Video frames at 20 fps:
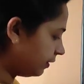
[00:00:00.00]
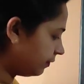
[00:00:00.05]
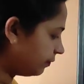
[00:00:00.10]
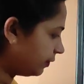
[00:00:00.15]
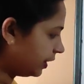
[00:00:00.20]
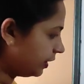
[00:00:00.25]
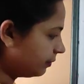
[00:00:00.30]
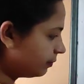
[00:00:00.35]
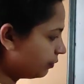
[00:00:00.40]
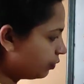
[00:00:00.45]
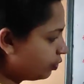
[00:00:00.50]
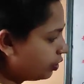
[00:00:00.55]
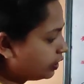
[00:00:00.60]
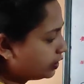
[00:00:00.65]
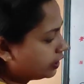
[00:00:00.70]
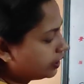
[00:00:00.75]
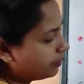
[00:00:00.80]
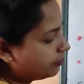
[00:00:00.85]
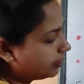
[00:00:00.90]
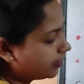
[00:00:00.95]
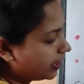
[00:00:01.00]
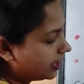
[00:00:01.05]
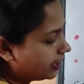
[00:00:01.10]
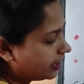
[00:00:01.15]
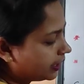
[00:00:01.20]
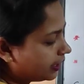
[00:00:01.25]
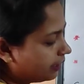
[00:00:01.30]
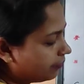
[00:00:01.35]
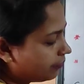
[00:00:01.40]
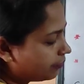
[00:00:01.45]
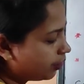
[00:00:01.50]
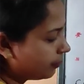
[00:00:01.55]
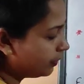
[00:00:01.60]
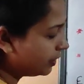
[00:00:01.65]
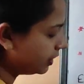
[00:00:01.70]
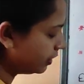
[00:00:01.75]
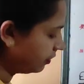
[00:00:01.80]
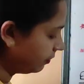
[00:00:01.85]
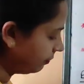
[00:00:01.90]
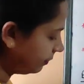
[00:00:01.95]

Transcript: one more term can come from here,